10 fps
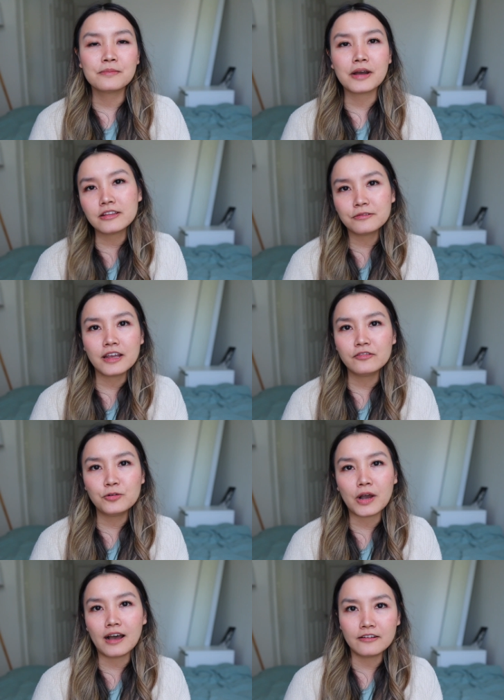by the way, if
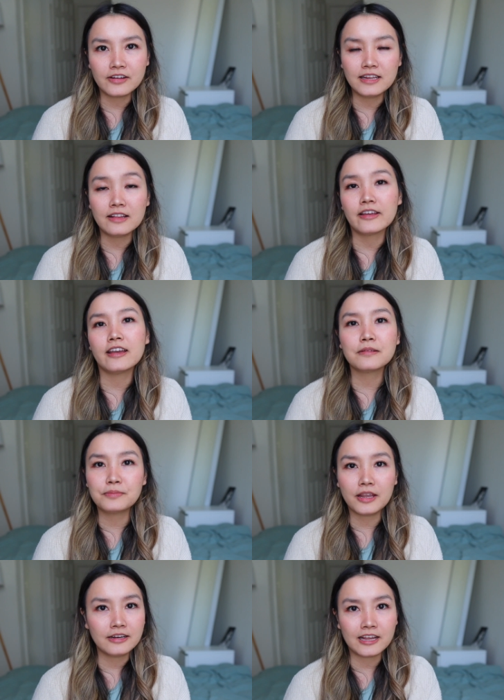you have any like
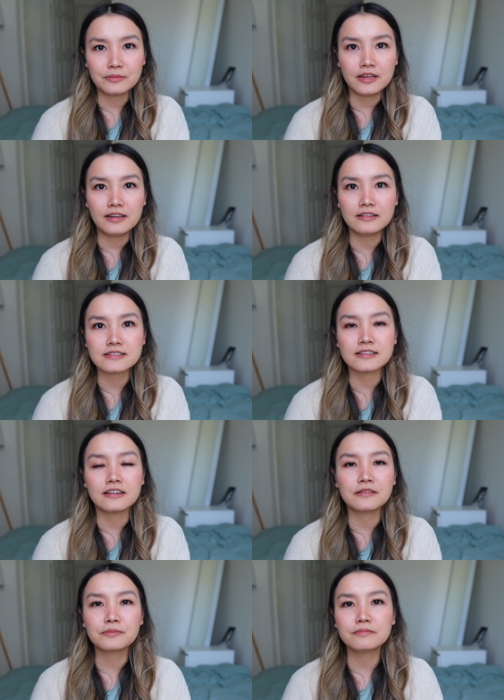paid campaigns
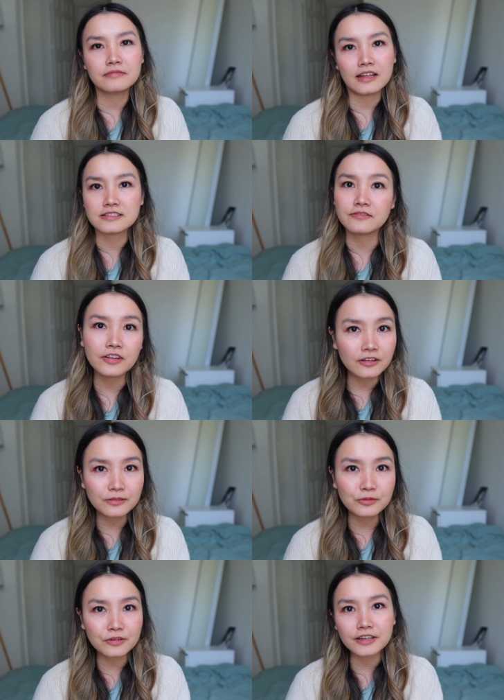like that's
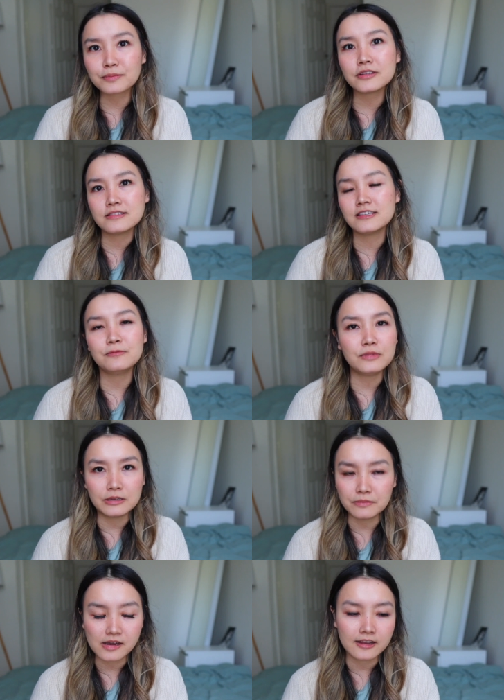available, like please keep me
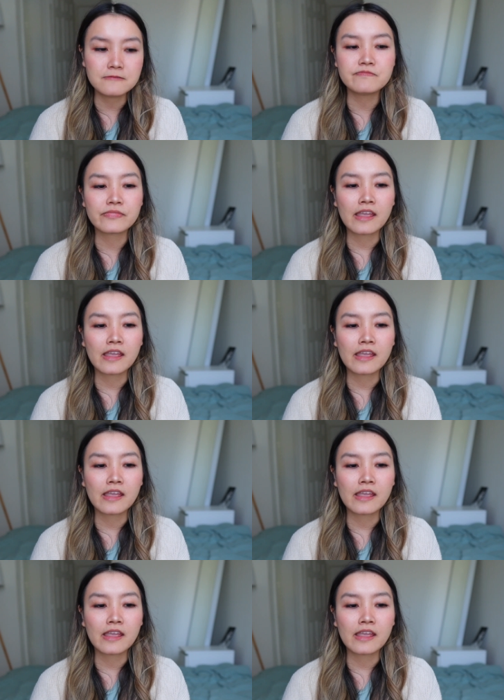in mind.